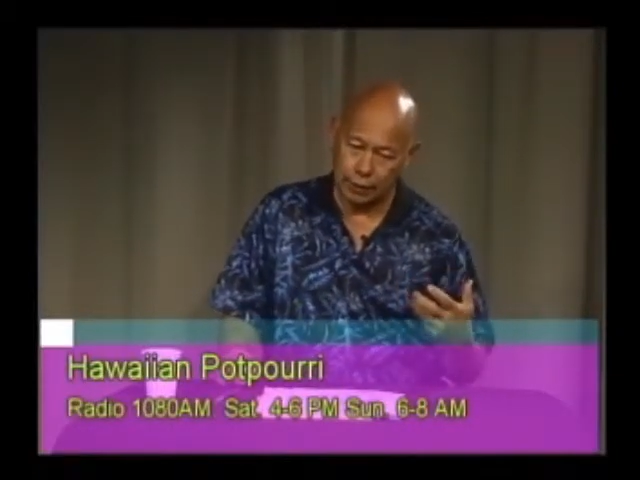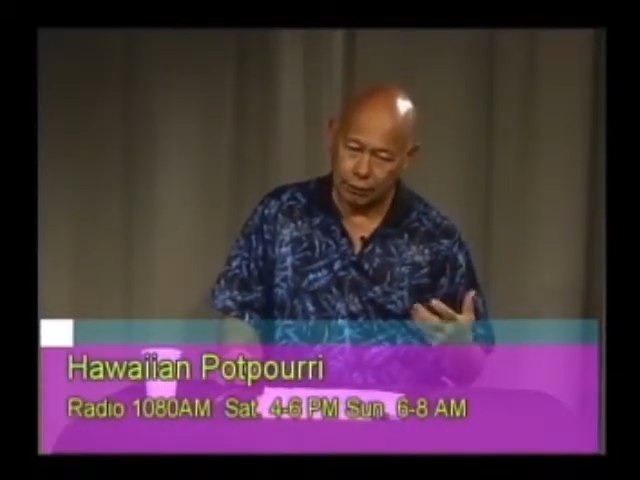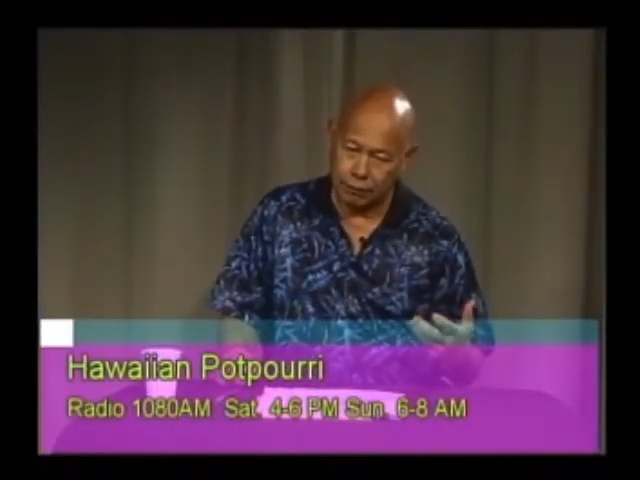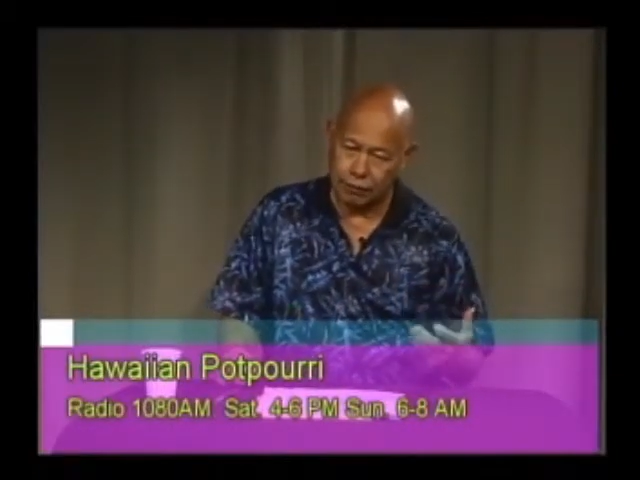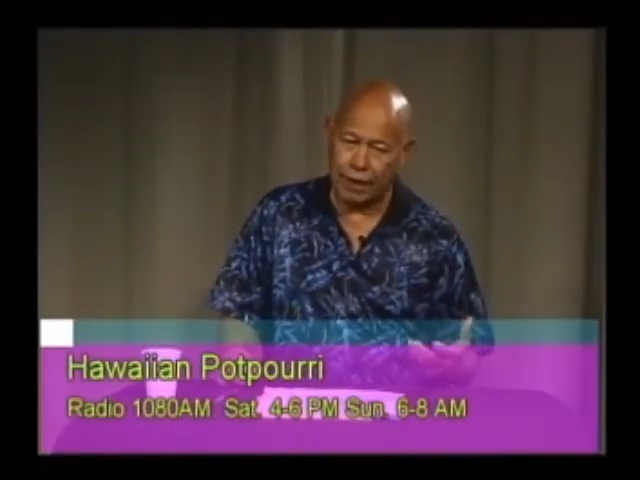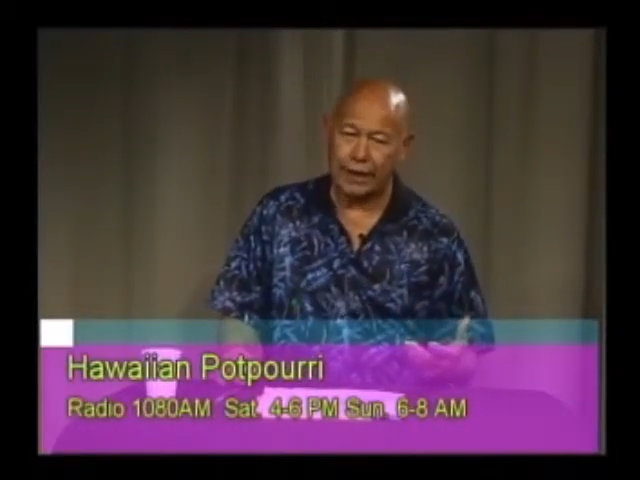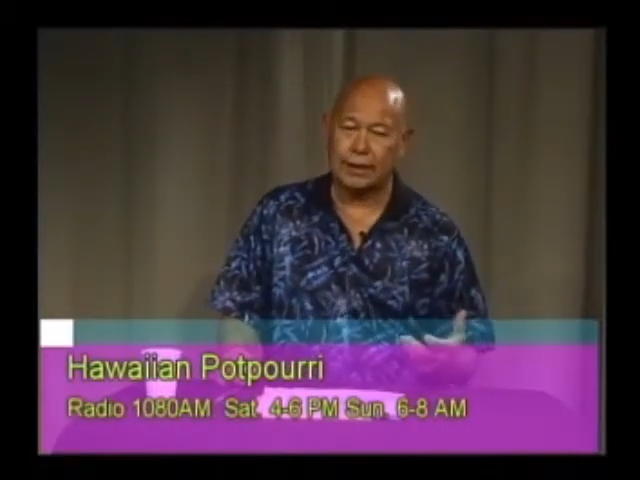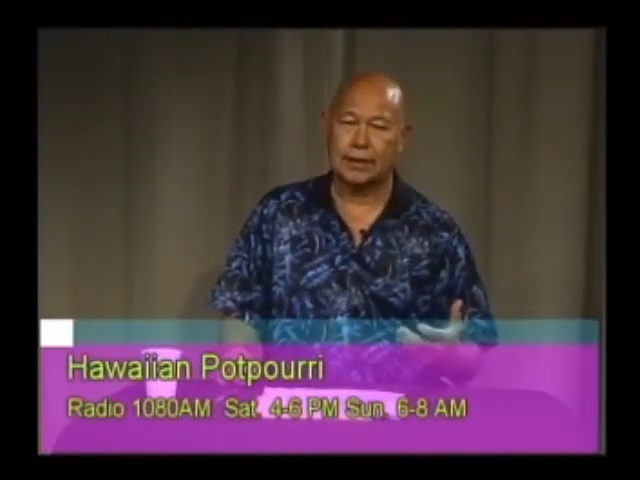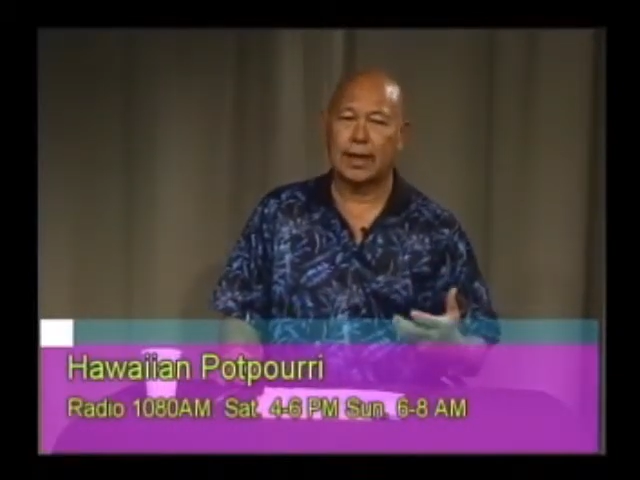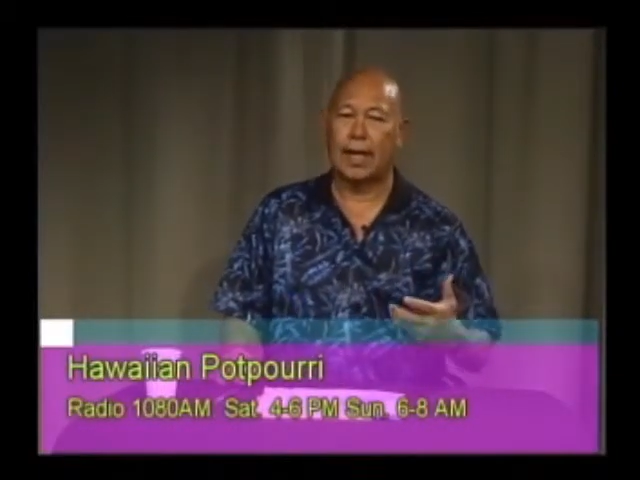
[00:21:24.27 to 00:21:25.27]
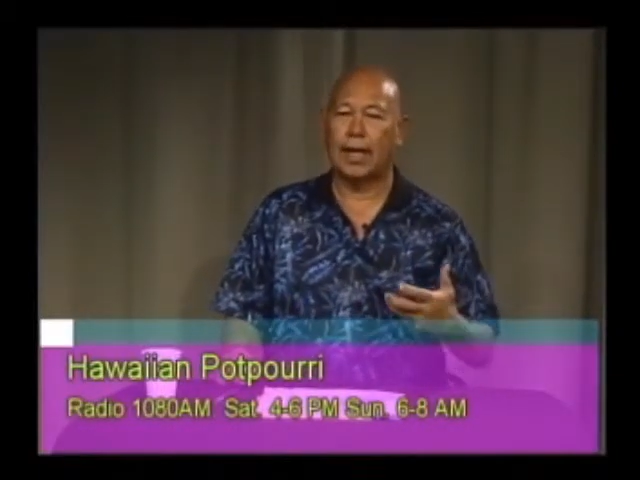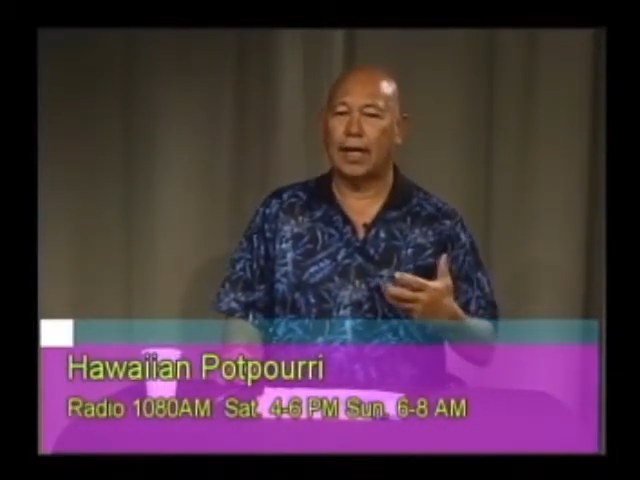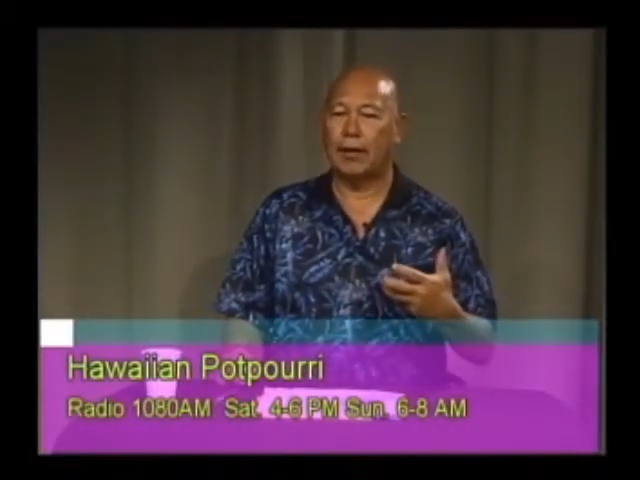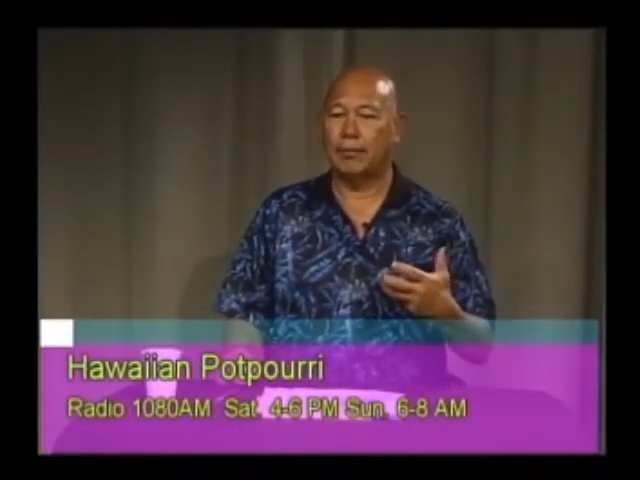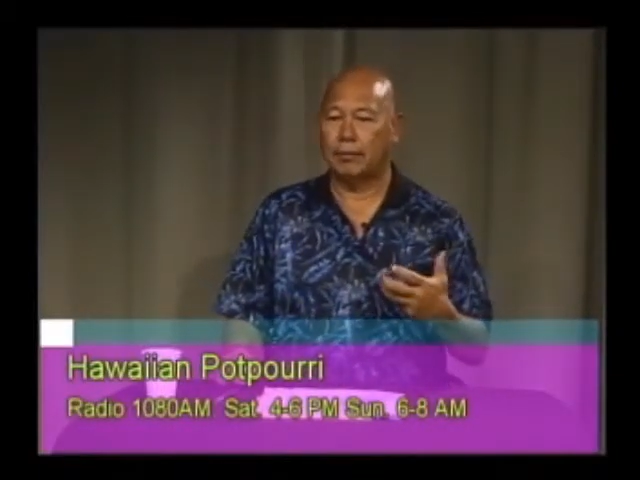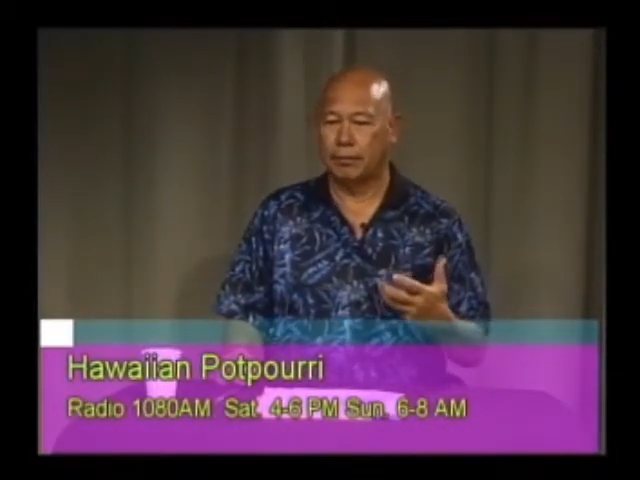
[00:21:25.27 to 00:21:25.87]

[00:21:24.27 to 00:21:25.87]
find a time,